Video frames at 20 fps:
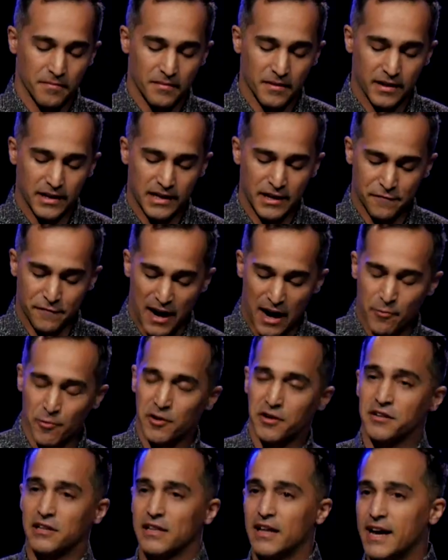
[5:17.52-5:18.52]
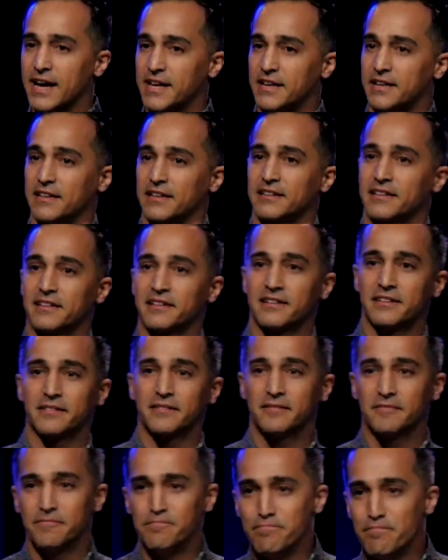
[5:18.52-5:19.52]
And if I were to, like,
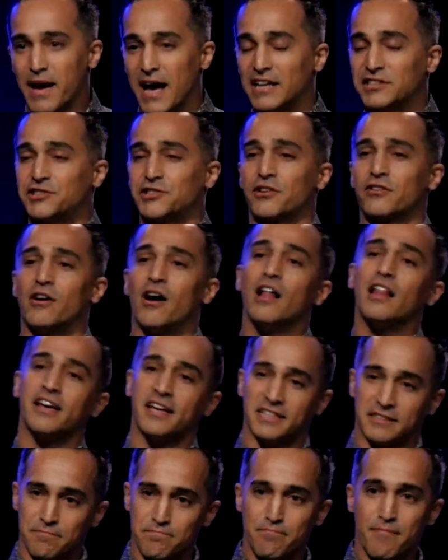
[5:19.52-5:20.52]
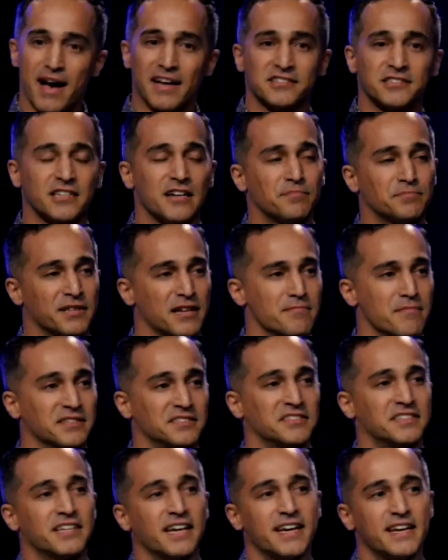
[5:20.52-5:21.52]
measure all his mess-ups and
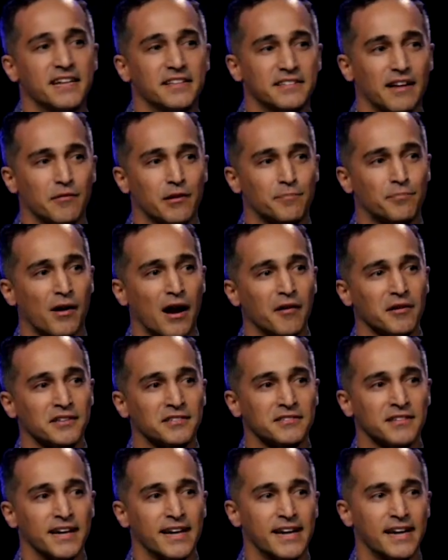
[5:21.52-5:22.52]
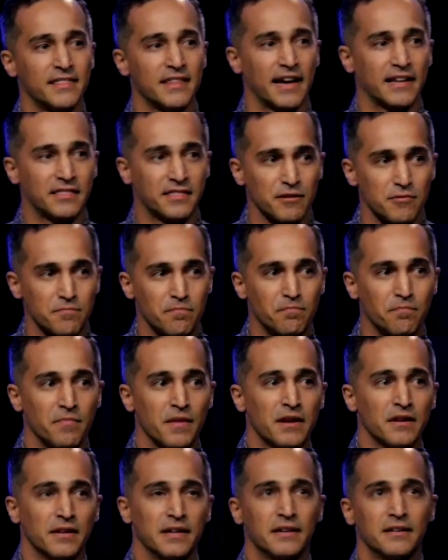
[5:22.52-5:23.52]
mistakes, I would probably say, like,
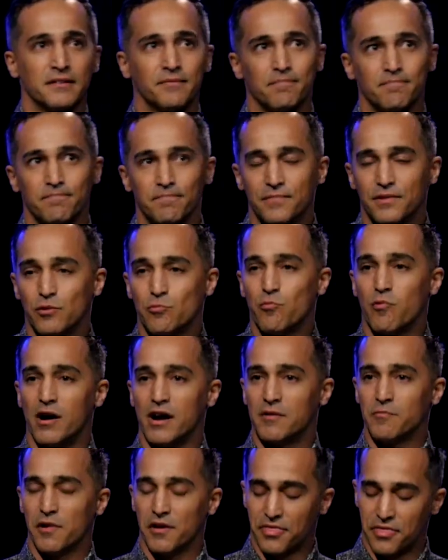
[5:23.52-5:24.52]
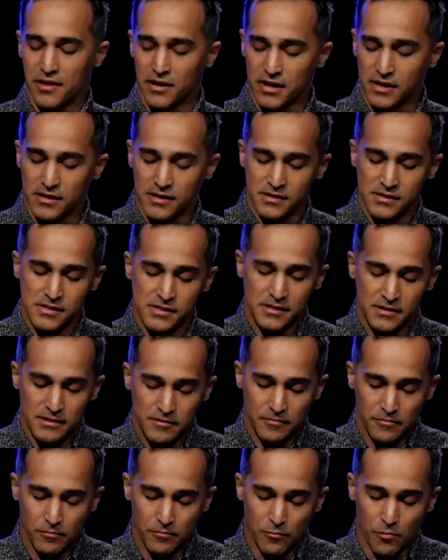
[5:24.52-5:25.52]
the one with the
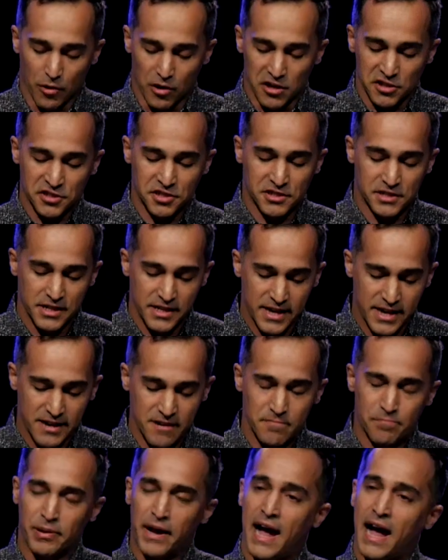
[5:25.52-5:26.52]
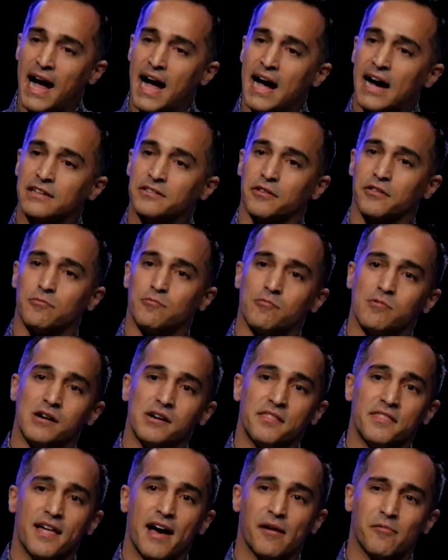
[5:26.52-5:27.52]
worst impact, or the
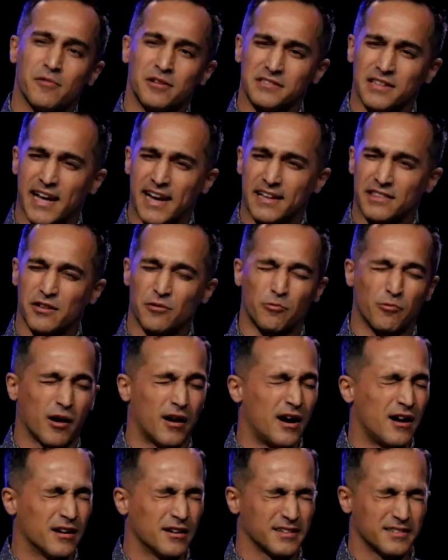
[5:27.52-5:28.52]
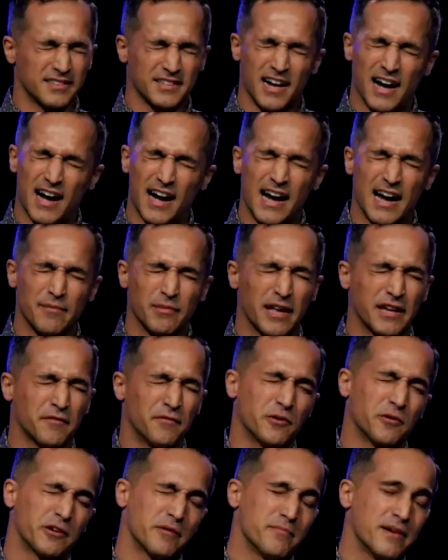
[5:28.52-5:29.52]
one that was, like, at the wrong time. Like, if
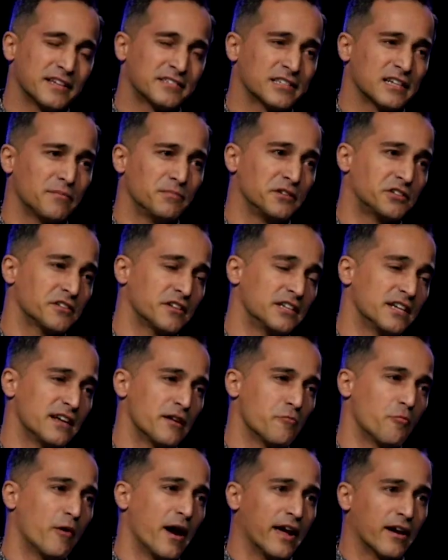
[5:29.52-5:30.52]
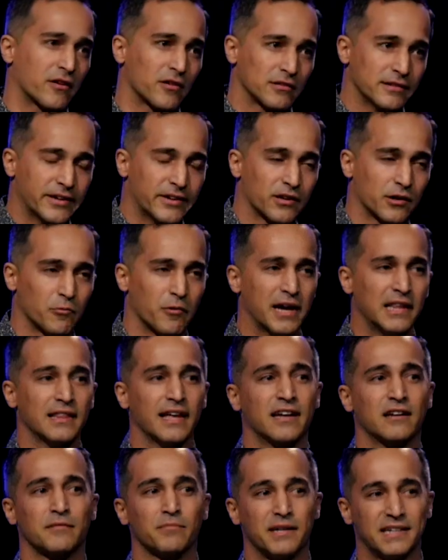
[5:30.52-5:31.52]
you were to mess up, you should have done it way earlier or way
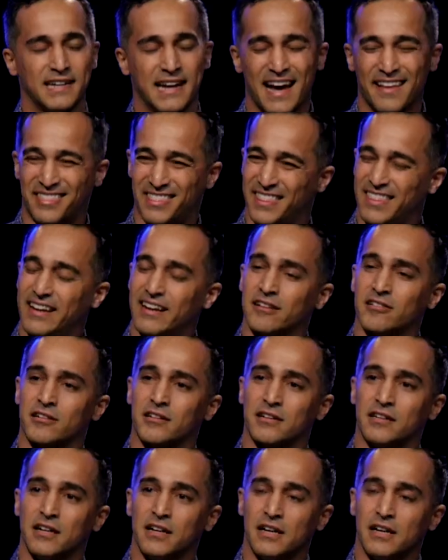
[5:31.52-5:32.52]
later, but not there.